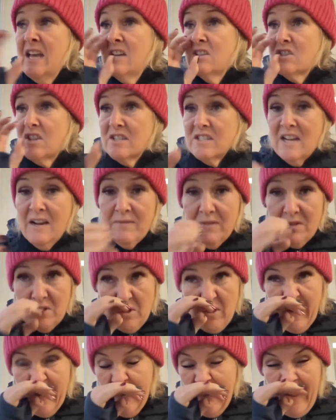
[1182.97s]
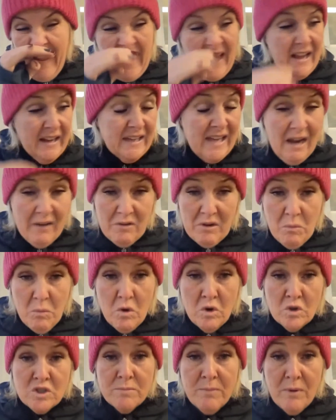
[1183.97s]
She says, I'll have a drink. I carry a
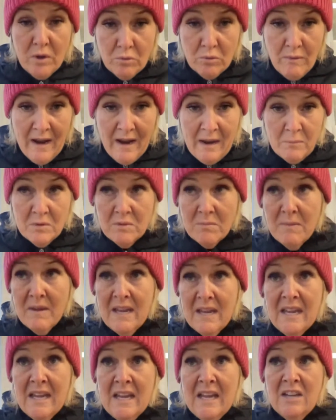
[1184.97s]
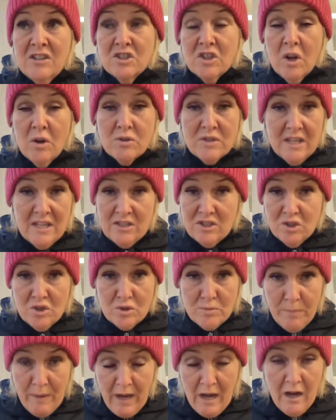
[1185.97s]
water bottle around with me. She goes, it is
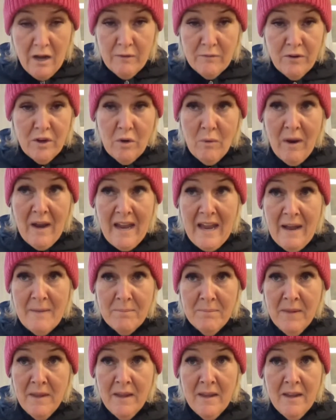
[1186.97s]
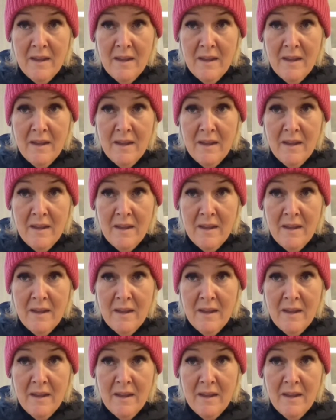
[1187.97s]
just part of who I am.